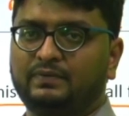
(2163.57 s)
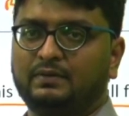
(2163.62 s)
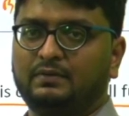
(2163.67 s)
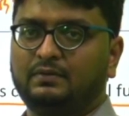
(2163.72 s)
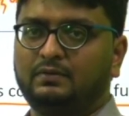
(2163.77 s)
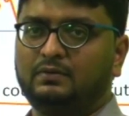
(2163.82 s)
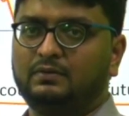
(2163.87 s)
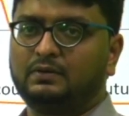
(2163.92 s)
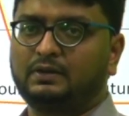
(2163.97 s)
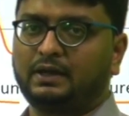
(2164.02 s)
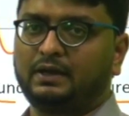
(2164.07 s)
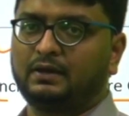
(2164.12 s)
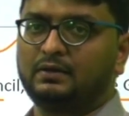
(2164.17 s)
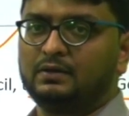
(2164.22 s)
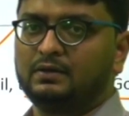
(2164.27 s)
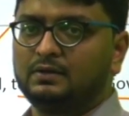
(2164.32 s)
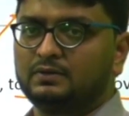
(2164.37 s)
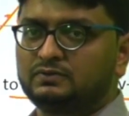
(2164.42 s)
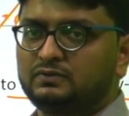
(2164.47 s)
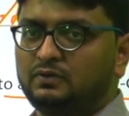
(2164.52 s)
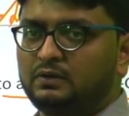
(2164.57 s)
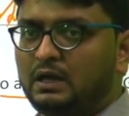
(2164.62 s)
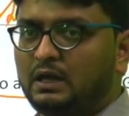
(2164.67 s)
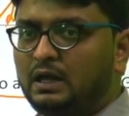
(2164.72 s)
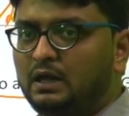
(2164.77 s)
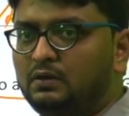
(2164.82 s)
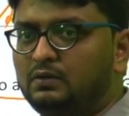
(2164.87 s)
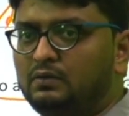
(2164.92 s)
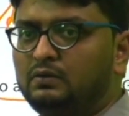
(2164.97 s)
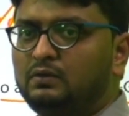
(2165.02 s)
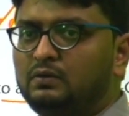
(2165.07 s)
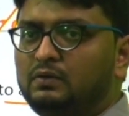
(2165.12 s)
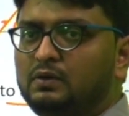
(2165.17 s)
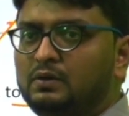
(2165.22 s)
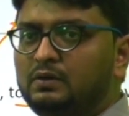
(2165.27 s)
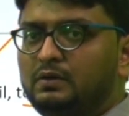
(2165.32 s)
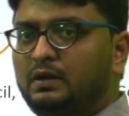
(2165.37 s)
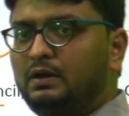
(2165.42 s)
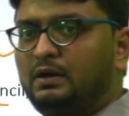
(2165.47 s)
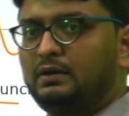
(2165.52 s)
Okay, so
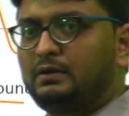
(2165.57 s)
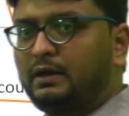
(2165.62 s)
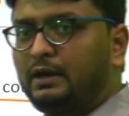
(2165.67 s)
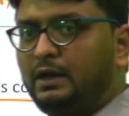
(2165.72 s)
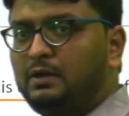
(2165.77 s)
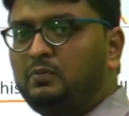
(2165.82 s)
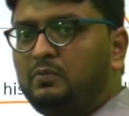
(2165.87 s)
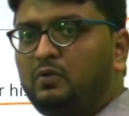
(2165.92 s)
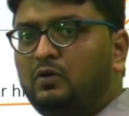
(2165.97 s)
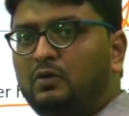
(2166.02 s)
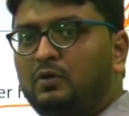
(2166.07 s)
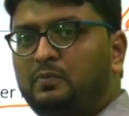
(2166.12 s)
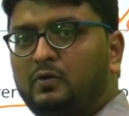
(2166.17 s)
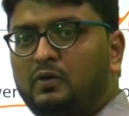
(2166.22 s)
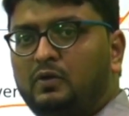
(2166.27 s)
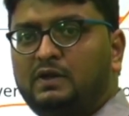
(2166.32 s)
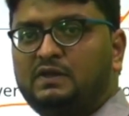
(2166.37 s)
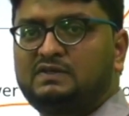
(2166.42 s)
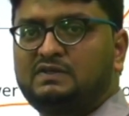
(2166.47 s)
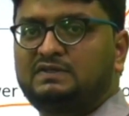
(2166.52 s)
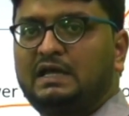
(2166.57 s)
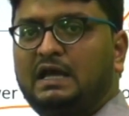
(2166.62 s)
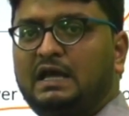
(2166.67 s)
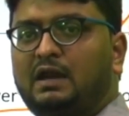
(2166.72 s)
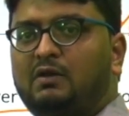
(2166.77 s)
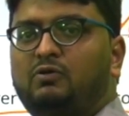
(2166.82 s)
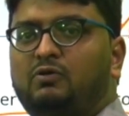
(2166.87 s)
now trade monopoly is there.